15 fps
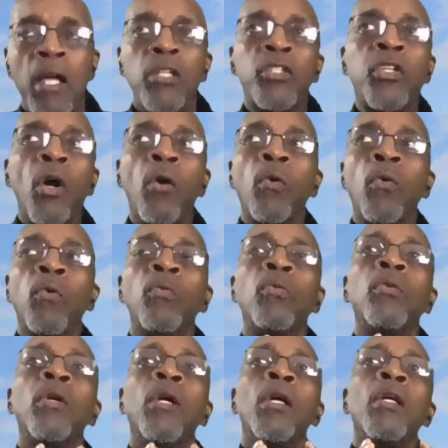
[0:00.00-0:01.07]

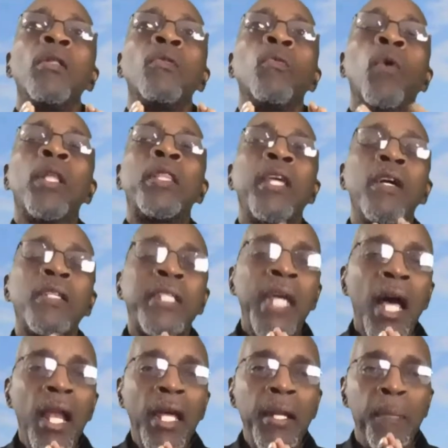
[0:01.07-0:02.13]
So what they're
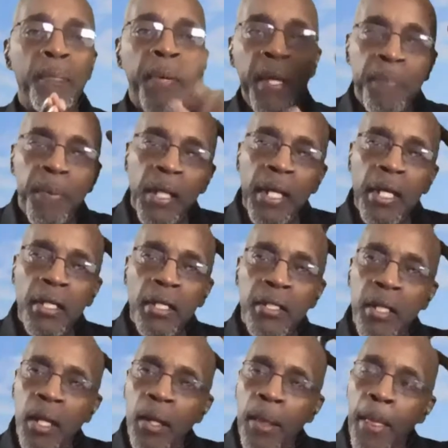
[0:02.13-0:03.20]
telling the people is,
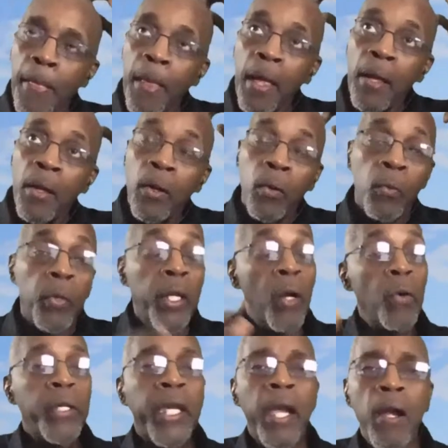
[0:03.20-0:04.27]
we
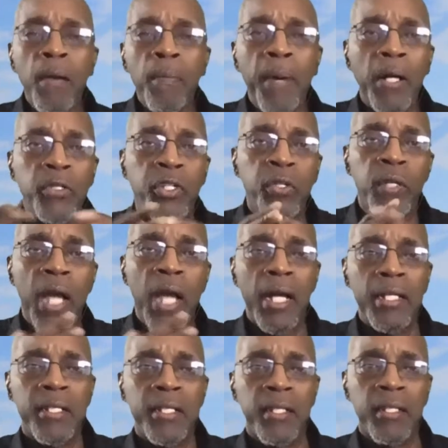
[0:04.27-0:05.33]
don't care about you
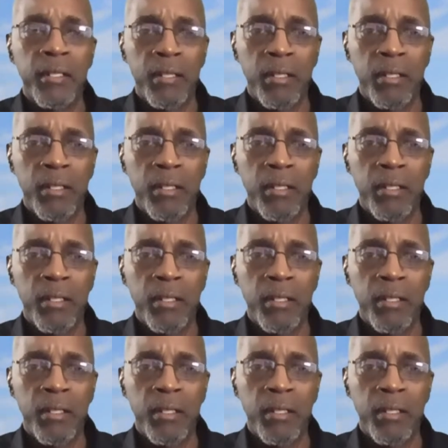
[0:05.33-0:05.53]
guys.